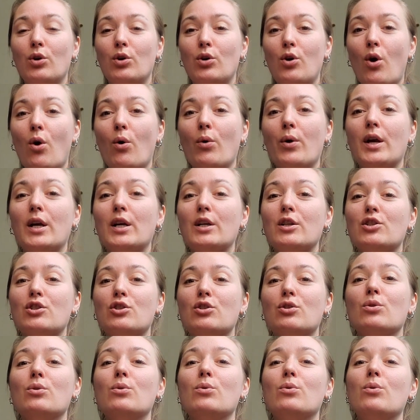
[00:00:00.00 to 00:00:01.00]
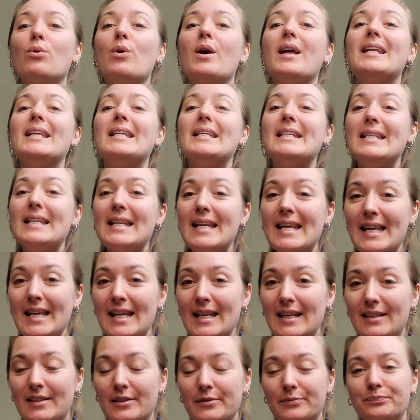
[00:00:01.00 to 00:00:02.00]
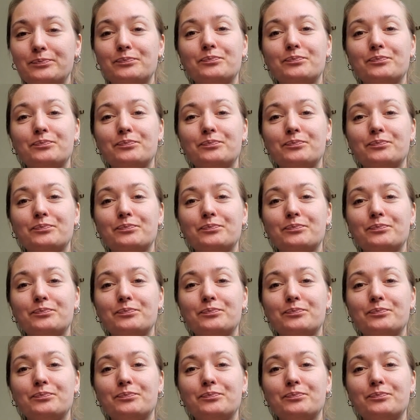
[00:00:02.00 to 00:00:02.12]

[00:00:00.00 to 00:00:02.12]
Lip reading: going to need.